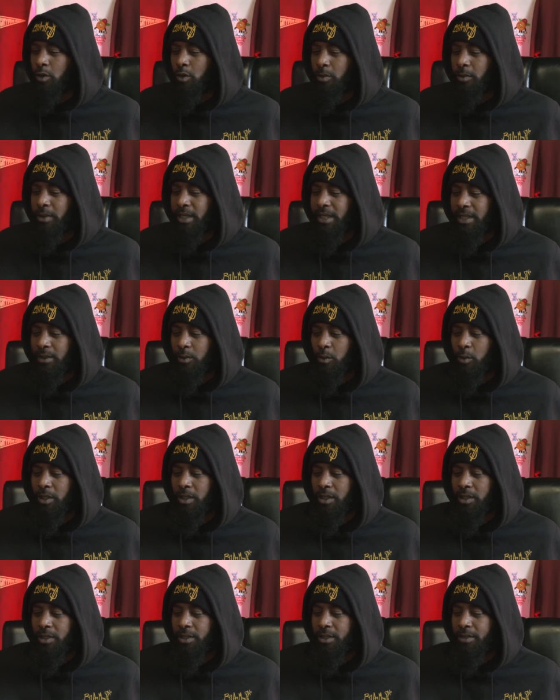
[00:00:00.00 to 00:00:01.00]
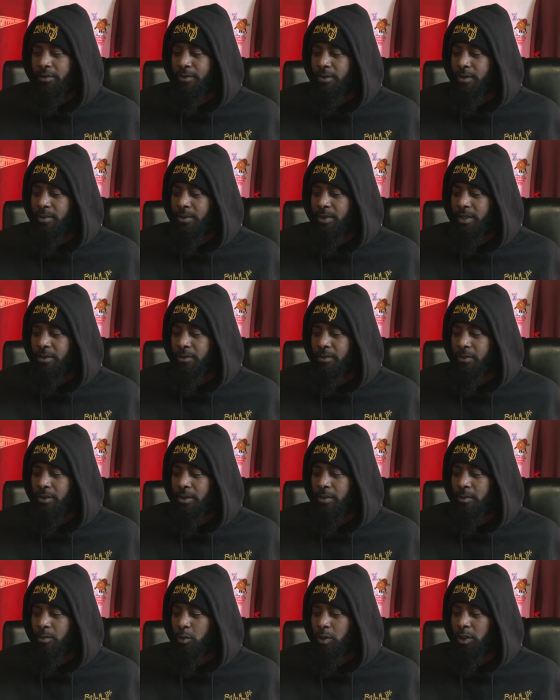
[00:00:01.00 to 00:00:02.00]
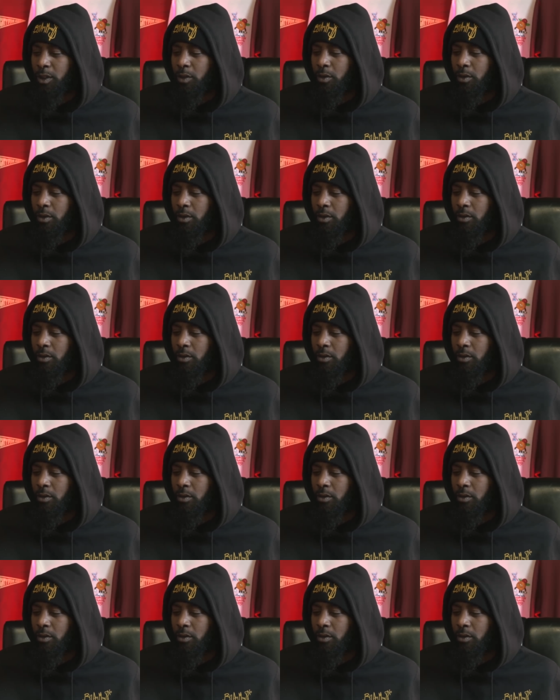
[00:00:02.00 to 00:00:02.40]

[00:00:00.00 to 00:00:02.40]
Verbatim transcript: nobody well enough to beef with them. When you go,